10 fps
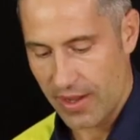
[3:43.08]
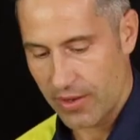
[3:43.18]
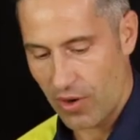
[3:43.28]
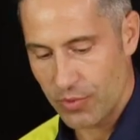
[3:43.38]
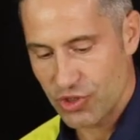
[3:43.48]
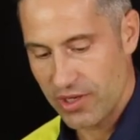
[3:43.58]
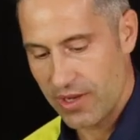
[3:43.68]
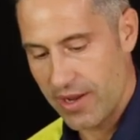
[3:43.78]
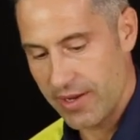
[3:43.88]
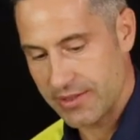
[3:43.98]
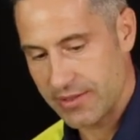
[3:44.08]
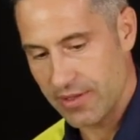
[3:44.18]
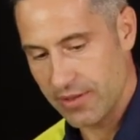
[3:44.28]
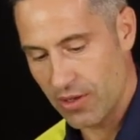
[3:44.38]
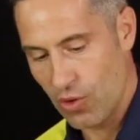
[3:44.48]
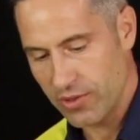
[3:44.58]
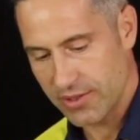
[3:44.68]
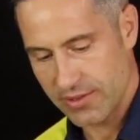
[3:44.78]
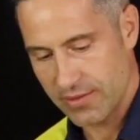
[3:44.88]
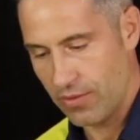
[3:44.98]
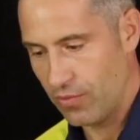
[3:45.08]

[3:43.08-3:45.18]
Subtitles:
other option is the hooks,